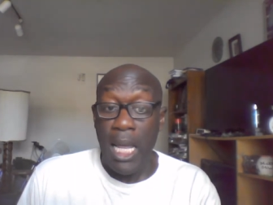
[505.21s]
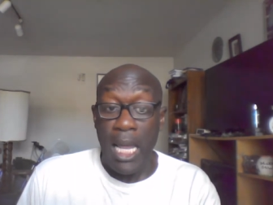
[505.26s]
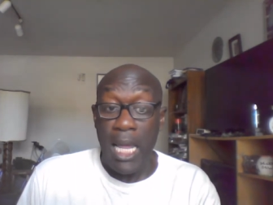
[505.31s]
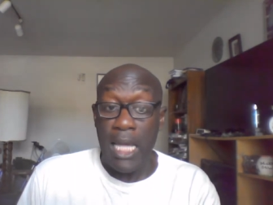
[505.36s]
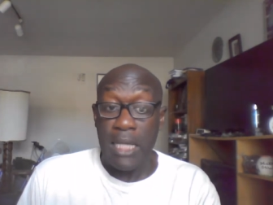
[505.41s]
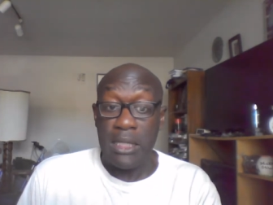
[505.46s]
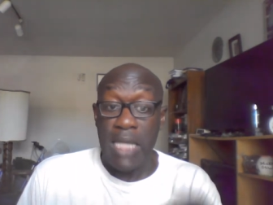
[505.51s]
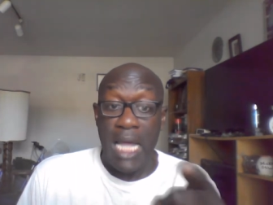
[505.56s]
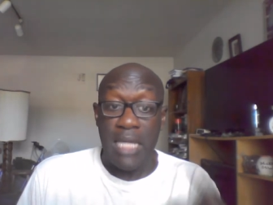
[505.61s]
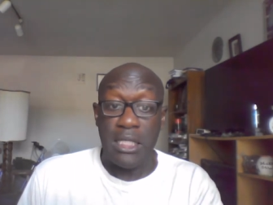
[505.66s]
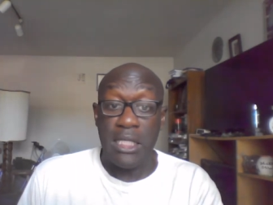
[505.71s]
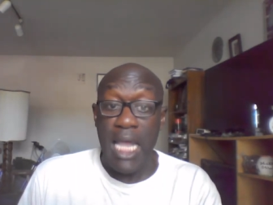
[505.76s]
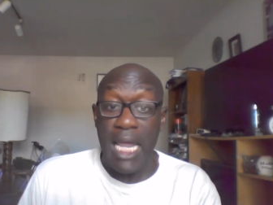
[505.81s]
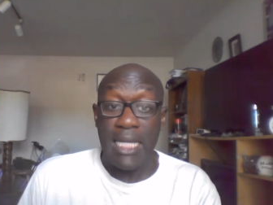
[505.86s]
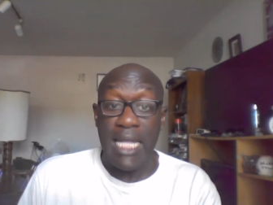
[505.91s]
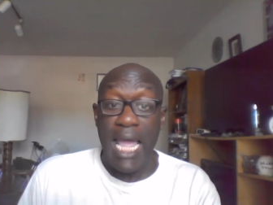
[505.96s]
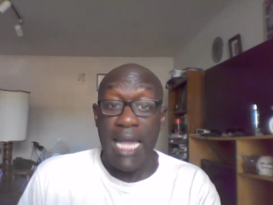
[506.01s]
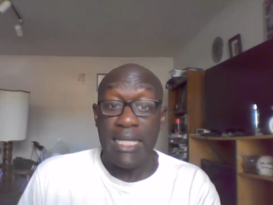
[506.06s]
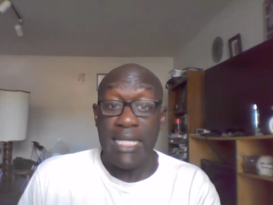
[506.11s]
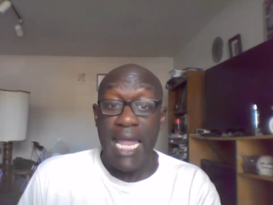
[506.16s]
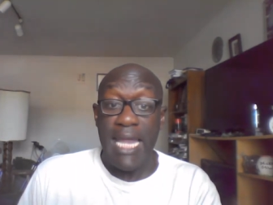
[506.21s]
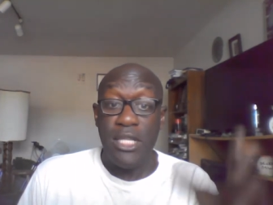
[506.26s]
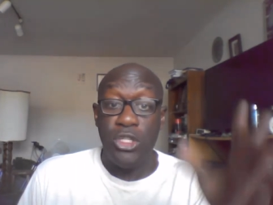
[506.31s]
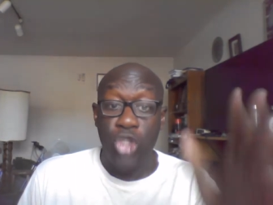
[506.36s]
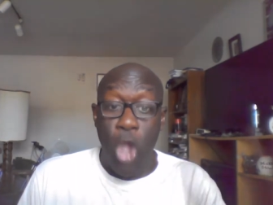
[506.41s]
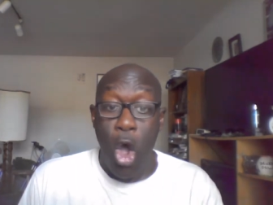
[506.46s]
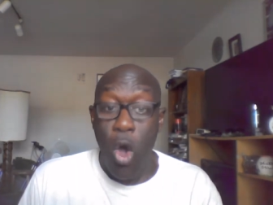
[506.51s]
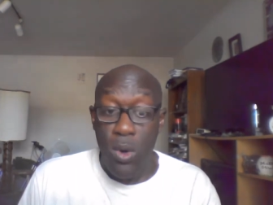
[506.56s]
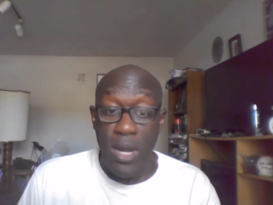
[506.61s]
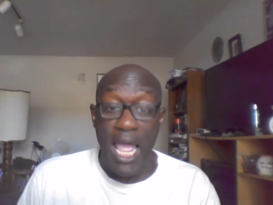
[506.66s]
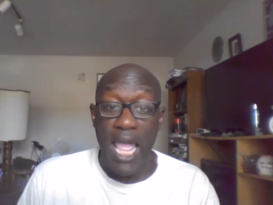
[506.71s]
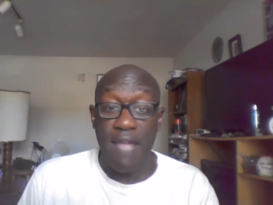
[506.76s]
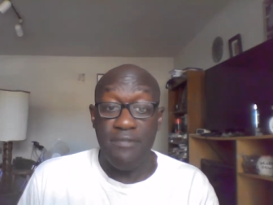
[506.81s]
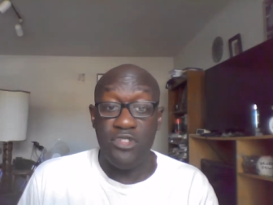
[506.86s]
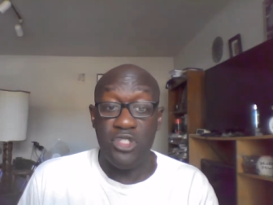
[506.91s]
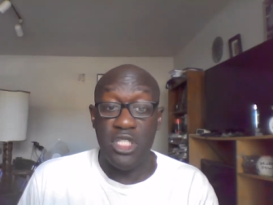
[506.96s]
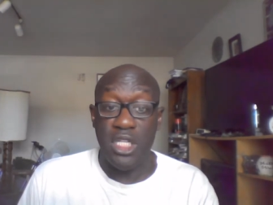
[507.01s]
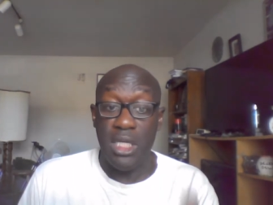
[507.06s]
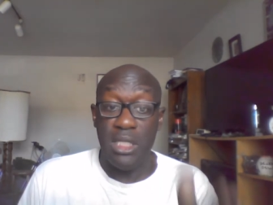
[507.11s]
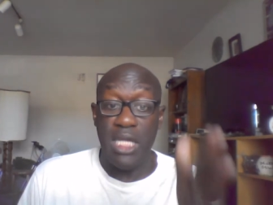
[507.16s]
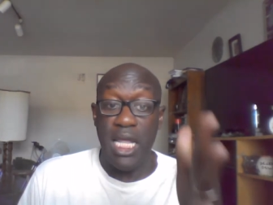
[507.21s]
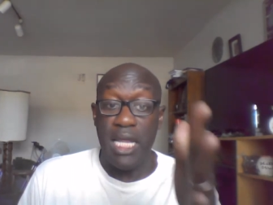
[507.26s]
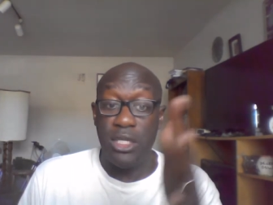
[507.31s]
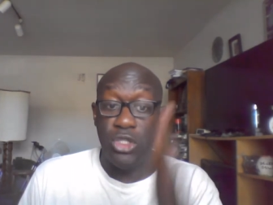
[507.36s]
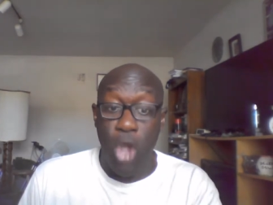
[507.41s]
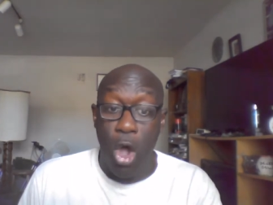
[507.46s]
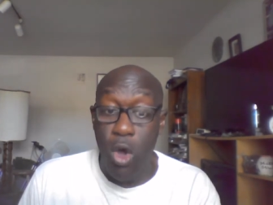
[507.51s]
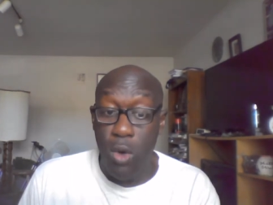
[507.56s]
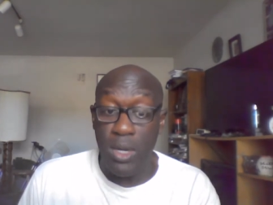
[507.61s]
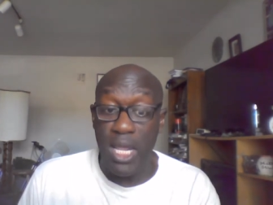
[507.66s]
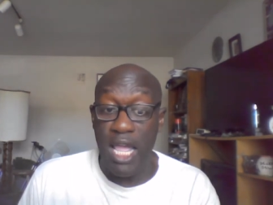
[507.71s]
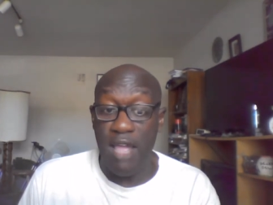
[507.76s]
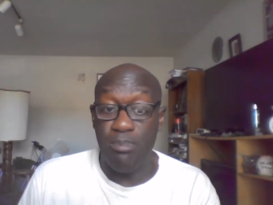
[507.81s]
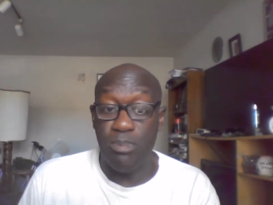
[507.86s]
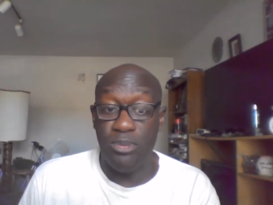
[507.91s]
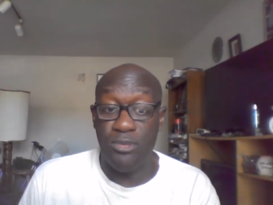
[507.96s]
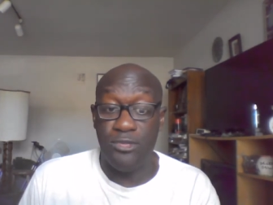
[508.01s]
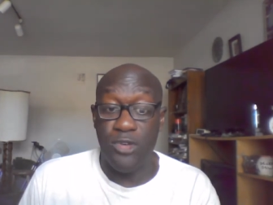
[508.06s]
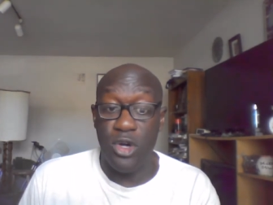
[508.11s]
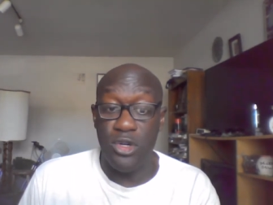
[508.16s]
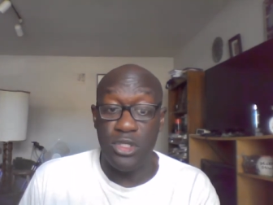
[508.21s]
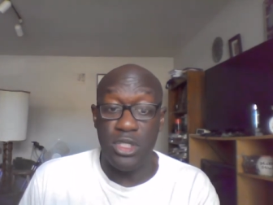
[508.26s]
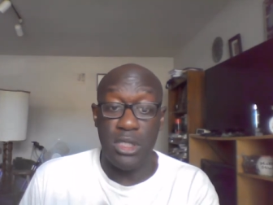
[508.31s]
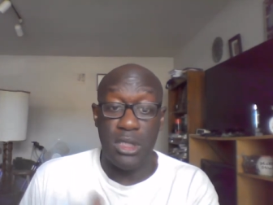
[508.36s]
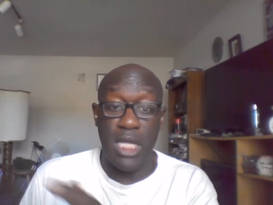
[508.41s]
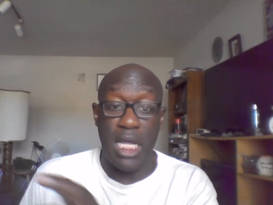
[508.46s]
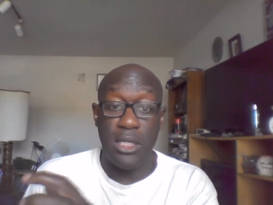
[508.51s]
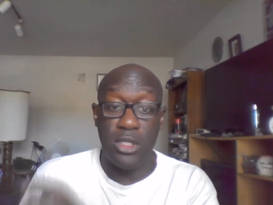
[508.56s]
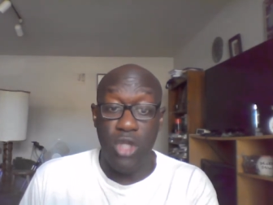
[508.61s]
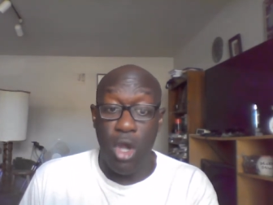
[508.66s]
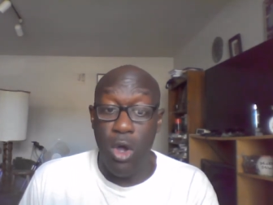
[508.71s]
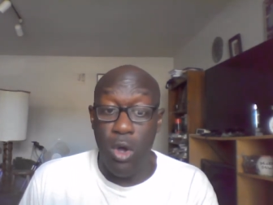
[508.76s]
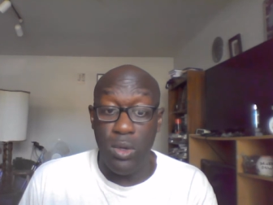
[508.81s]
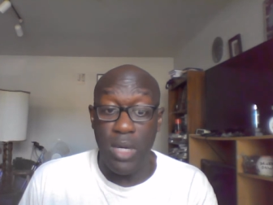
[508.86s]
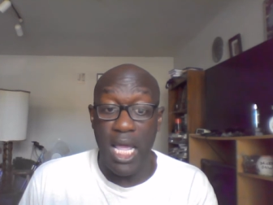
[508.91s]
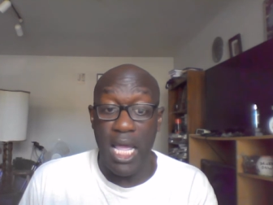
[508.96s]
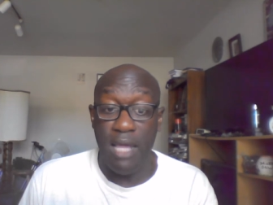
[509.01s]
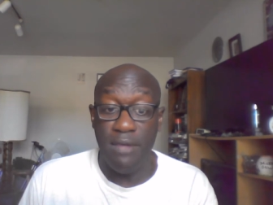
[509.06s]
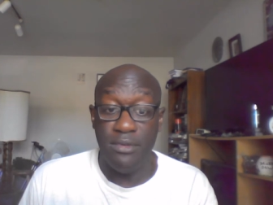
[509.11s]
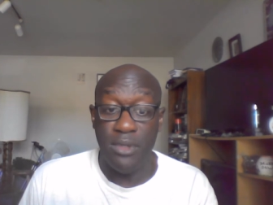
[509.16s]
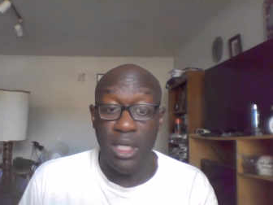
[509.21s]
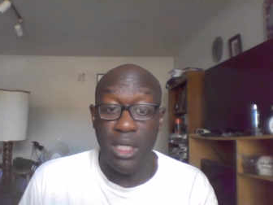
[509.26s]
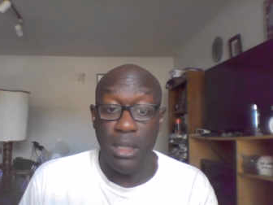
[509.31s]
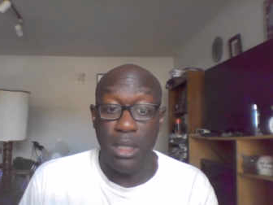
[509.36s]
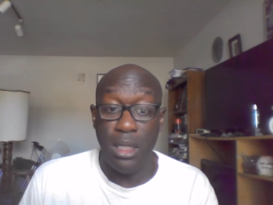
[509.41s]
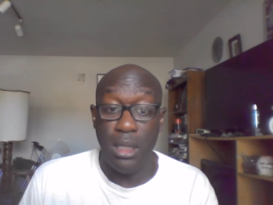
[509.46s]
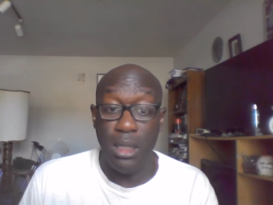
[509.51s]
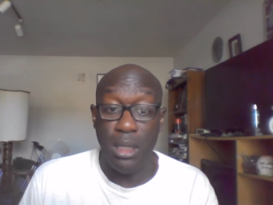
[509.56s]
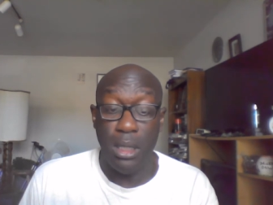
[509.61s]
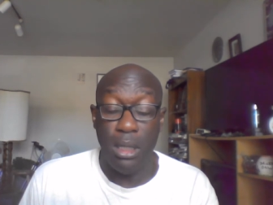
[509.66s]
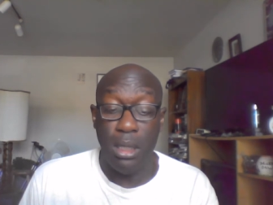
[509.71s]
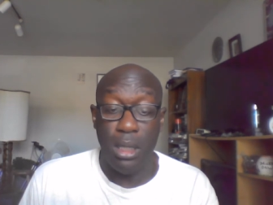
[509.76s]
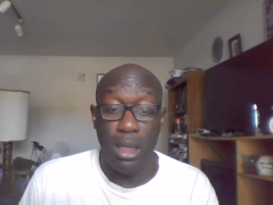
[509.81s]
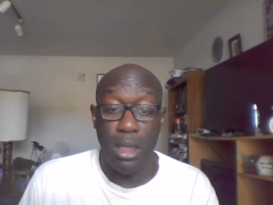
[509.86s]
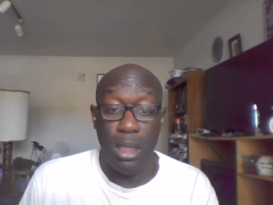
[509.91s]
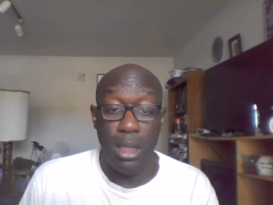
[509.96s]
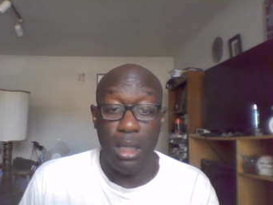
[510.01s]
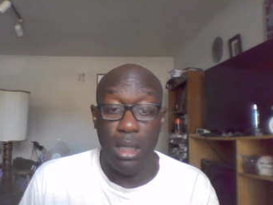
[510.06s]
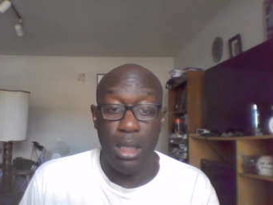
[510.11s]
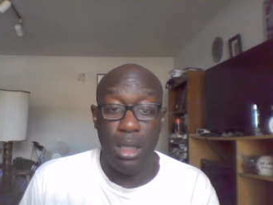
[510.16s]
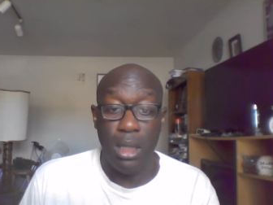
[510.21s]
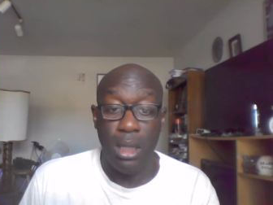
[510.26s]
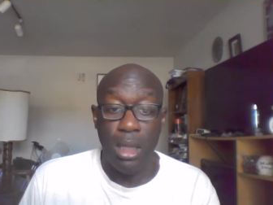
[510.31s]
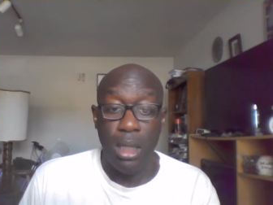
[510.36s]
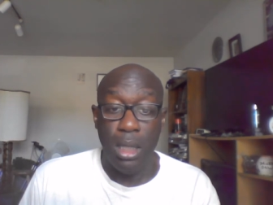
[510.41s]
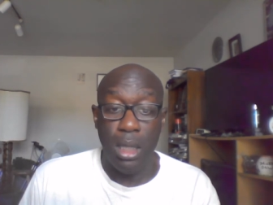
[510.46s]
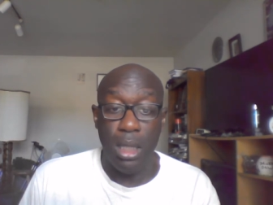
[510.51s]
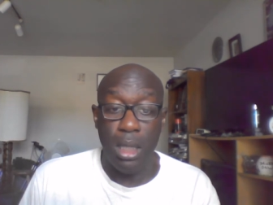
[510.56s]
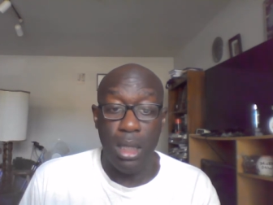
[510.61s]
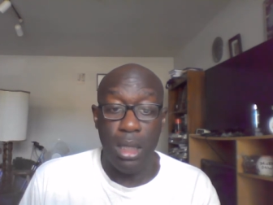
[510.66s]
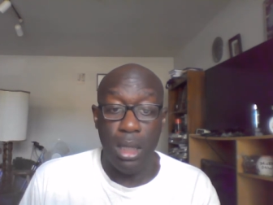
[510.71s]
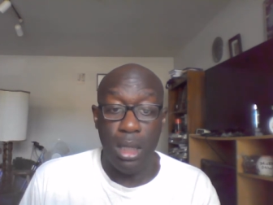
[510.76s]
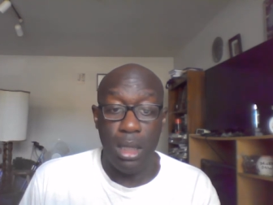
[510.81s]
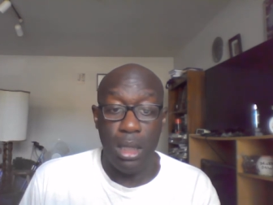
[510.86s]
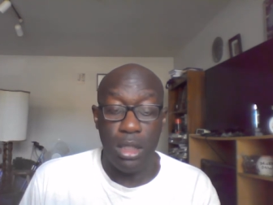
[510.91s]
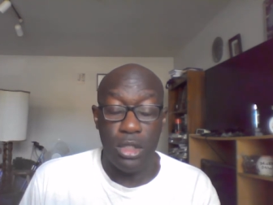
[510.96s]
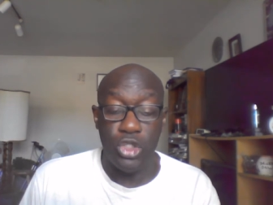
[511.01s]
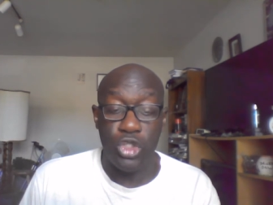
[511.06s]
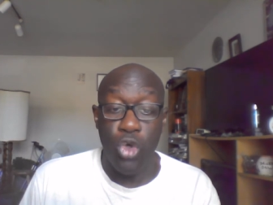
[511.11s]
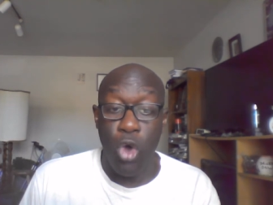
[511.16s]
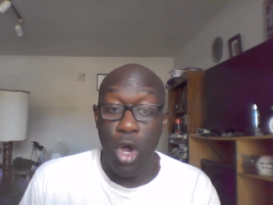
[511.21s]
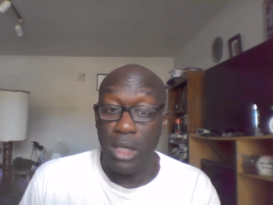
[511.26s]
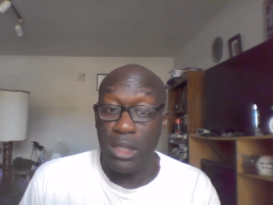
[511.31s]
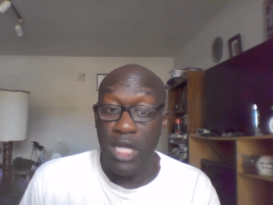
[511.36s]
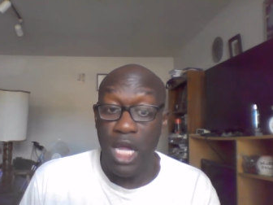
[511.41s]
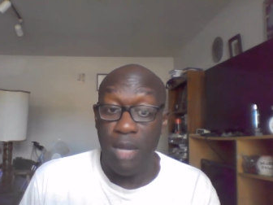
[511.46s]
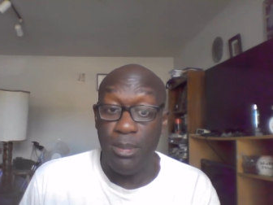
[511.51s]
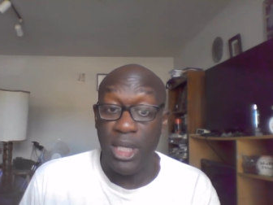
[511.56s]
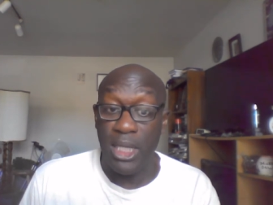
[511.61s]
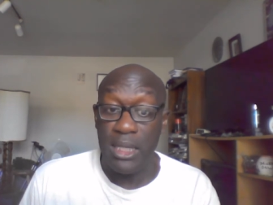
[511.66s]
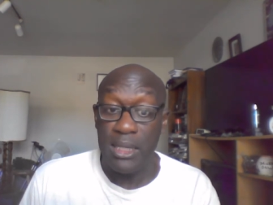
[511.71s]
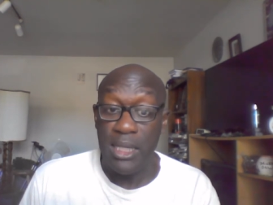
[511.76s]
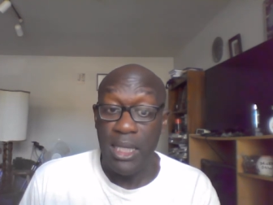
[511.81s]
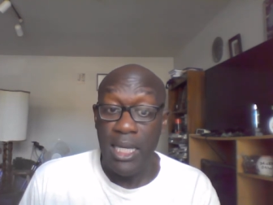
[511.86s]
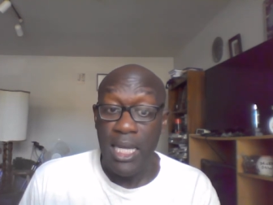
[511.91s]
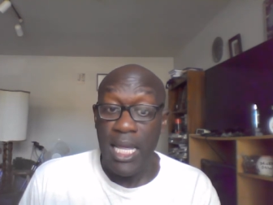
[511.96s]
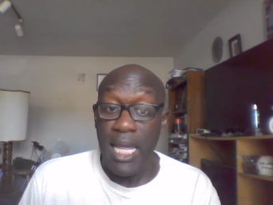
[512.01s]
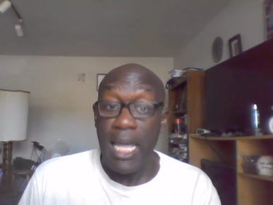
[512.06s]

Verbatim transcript: It's not saying that they don't have sin. They don't have perverseness. They don't have uh, uh, uh, uh, shortcomings.